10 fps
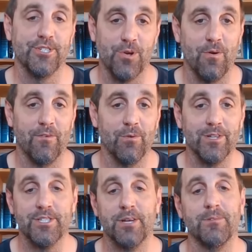is over
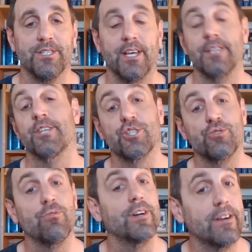when someone says
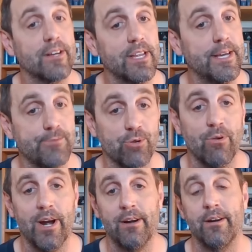extraordinary claims
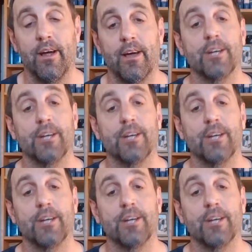require